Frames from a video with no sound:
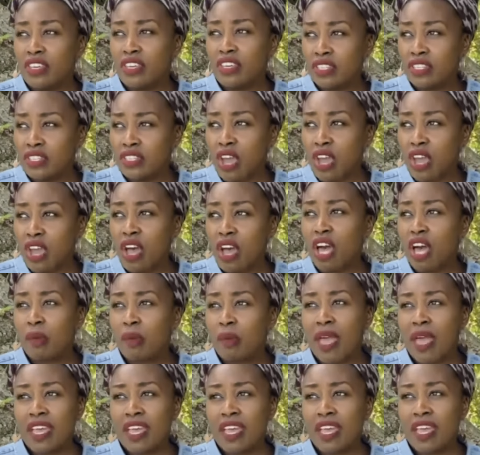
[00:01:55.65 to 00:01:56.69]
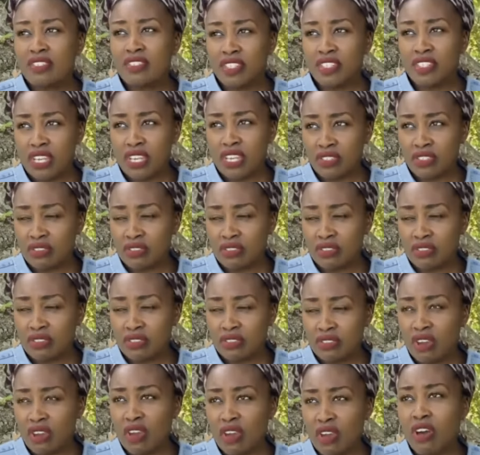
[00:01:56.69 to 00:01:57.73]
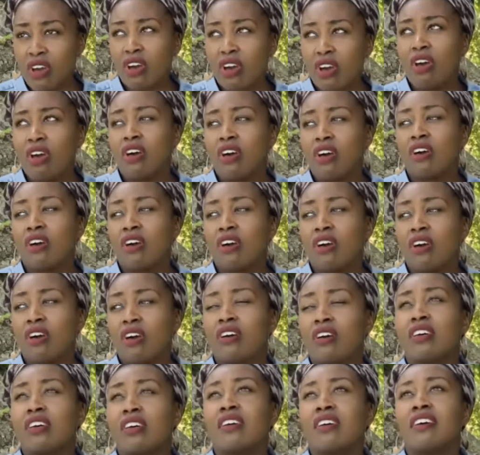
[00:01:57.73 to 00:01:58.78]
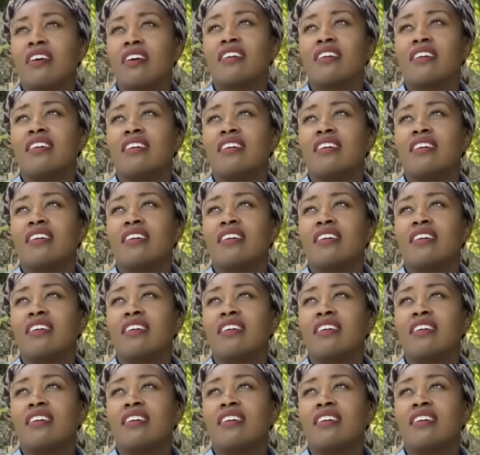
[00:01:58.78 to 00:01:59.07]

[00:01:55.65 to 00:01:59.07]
dark past has taught us.